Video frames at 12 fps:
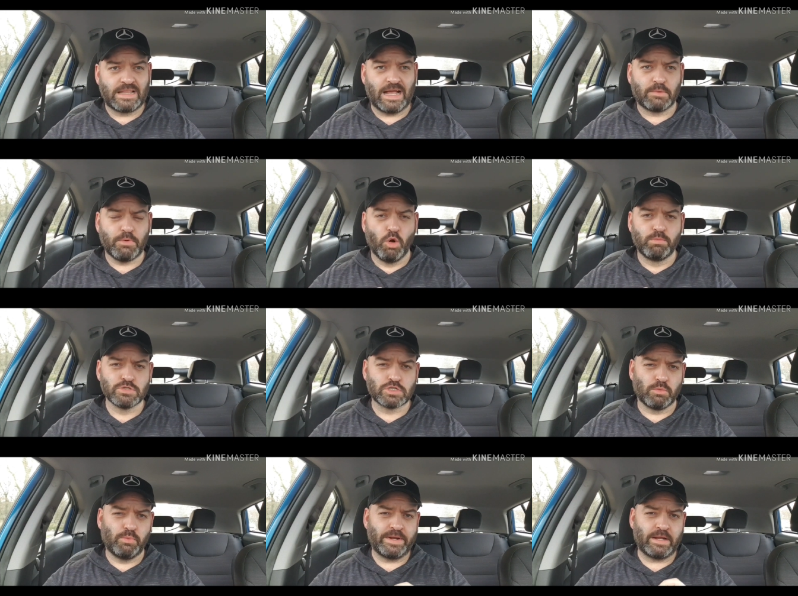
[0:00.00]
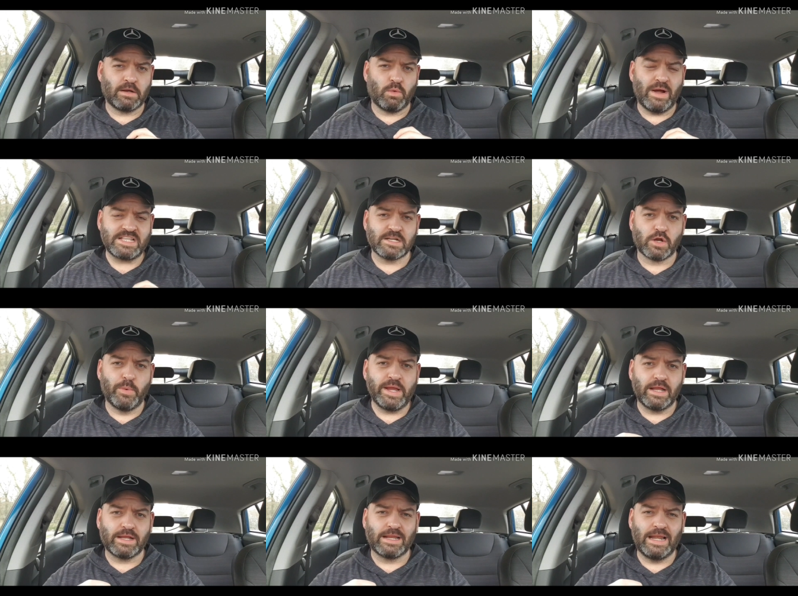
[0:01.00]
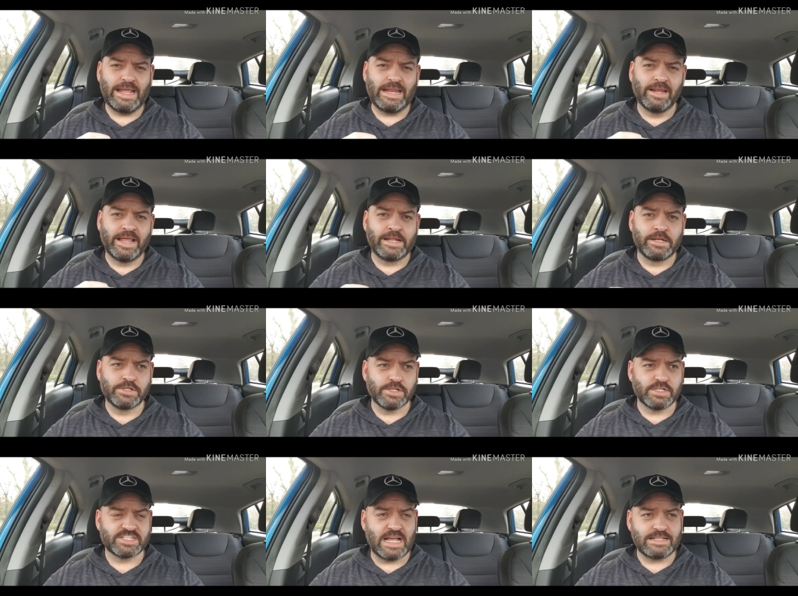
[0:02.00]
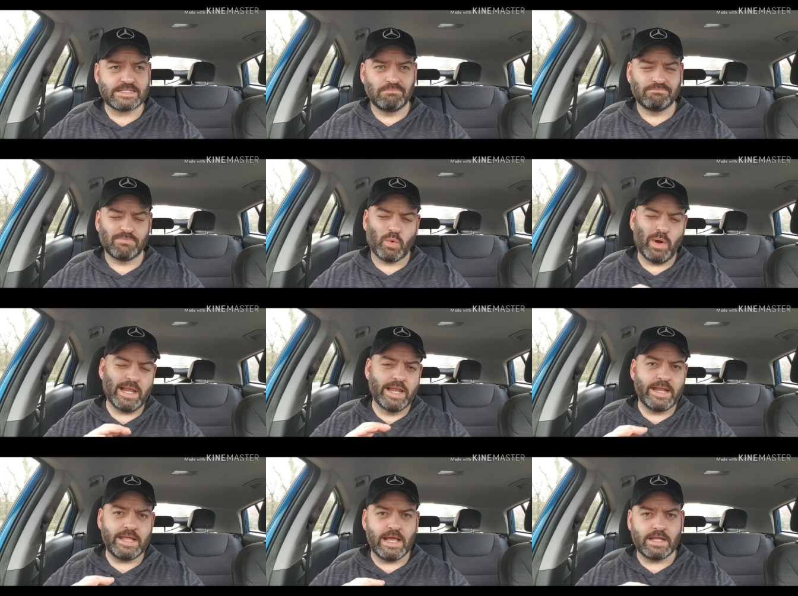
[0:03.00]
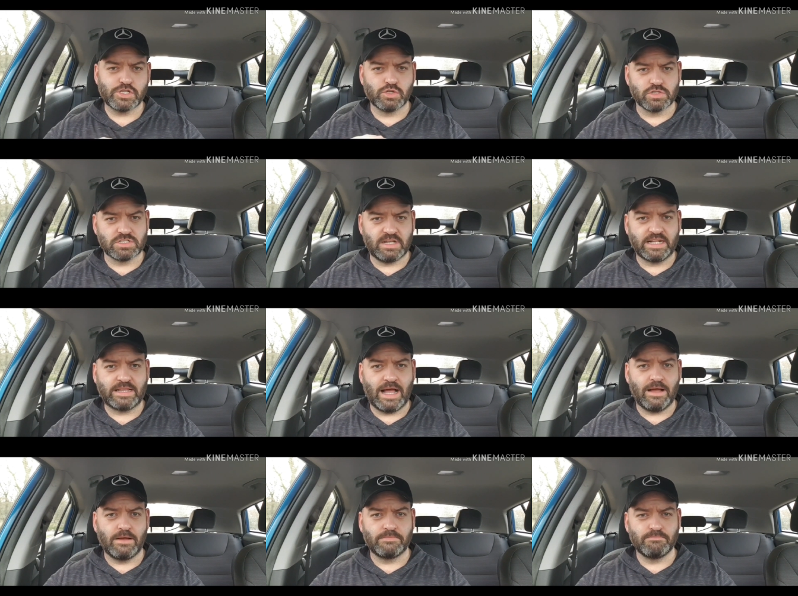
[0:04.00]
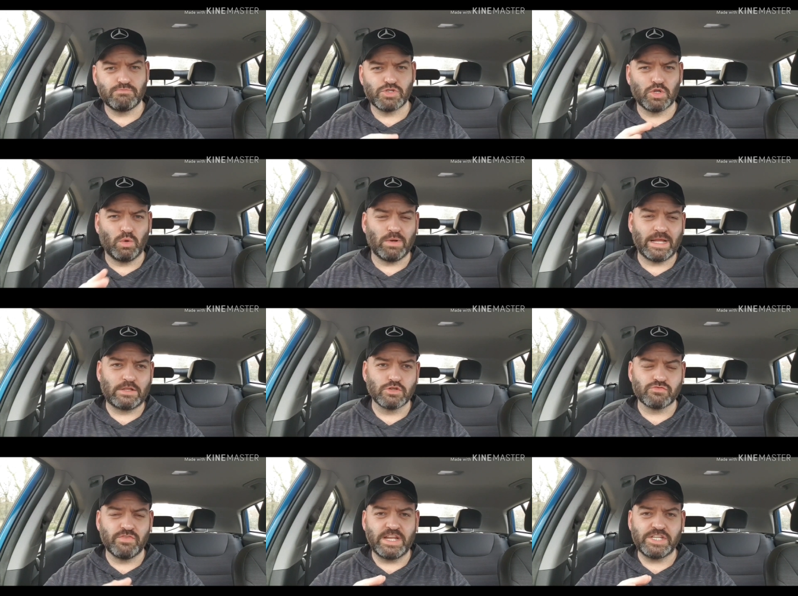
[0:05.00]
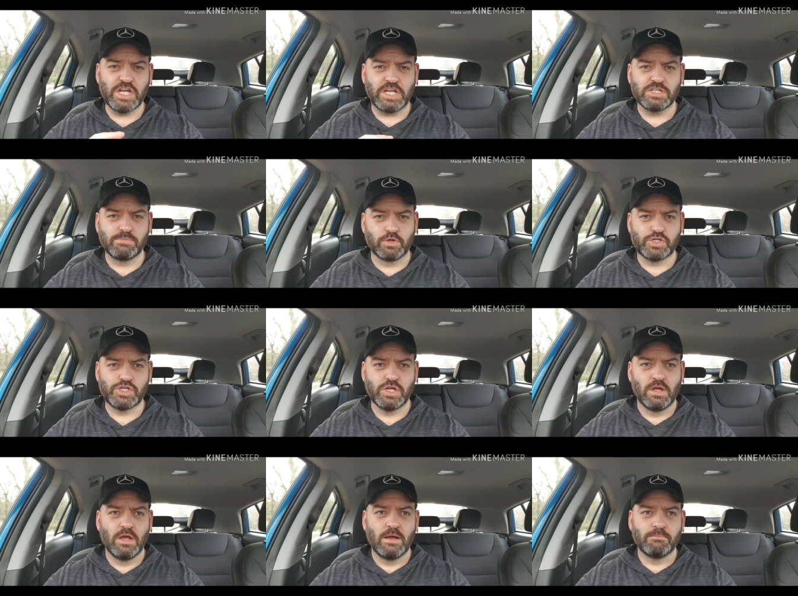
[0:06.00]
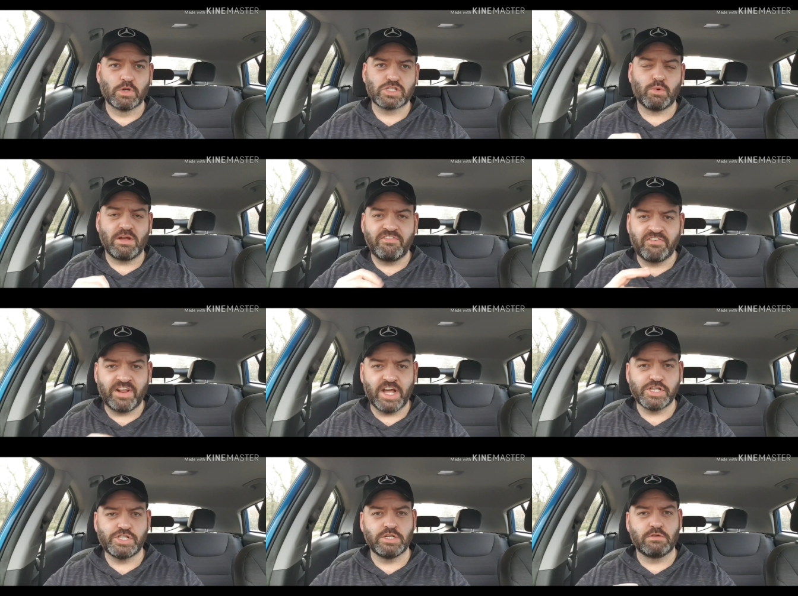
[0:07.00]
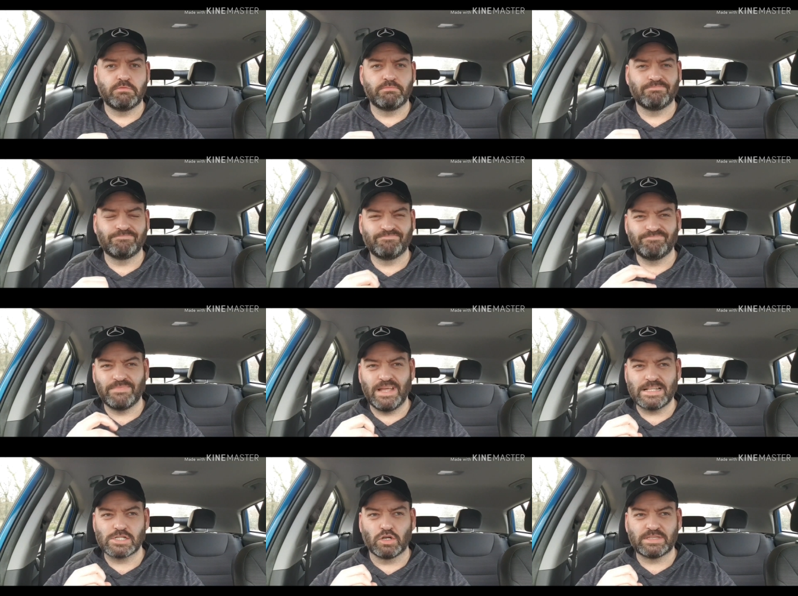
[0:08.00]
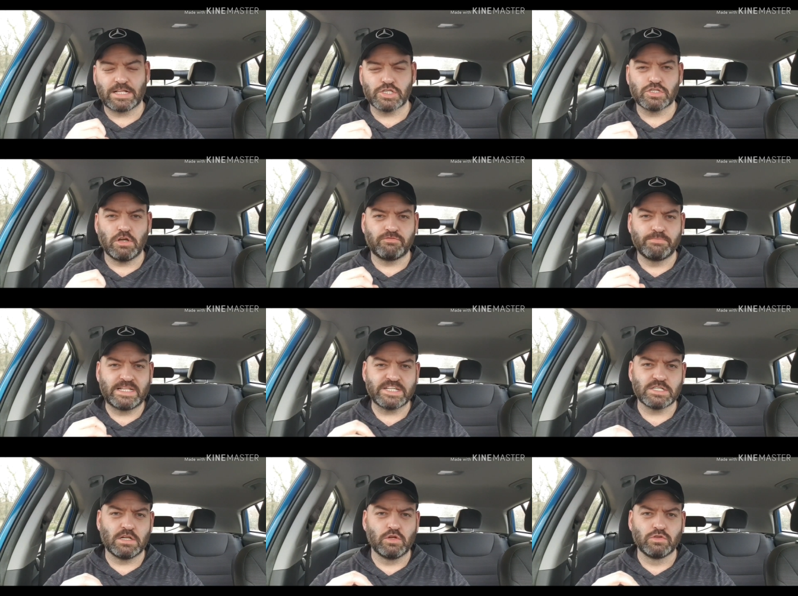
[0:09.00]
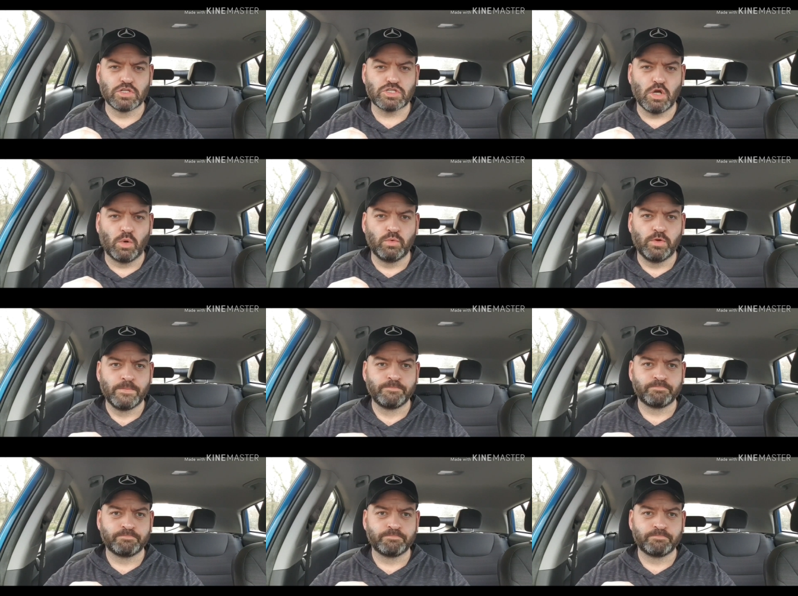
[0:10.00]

That opens up with a quite a que- clean linen scent, quite linear, sort of like that. you know, like doesn't really change much, but it's quite fresh and it's got that soft medicinal undertone,